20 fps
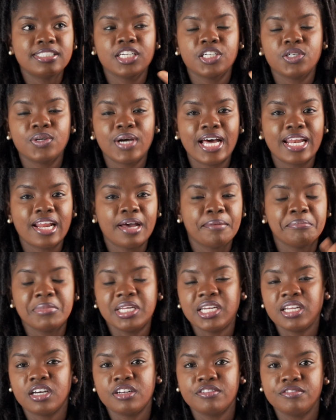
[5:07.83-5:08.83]
say you had 1
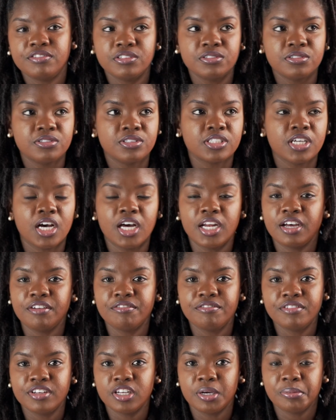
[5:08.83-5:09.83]
million views on a
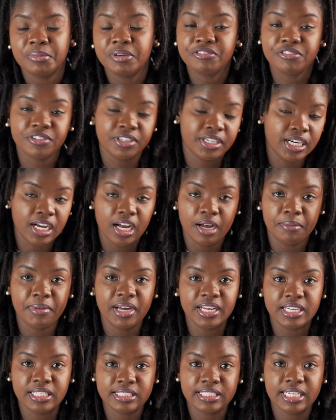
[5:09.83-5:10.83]
video before you got
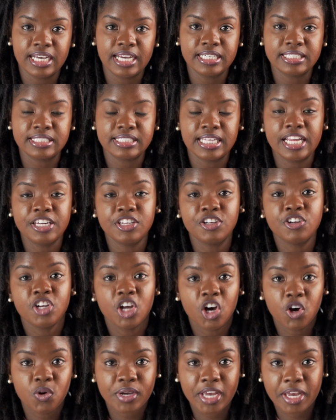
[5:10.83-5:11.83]
monetized, and you
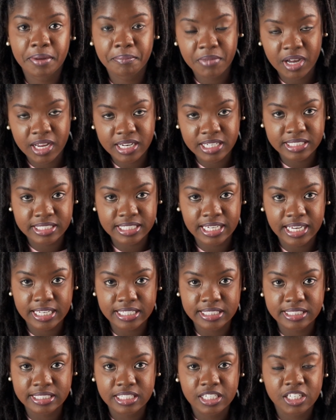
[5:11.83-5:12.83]
now get
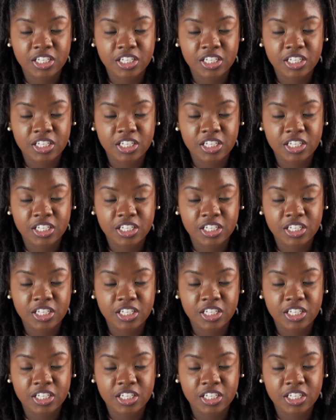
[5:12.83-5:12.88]
monetized.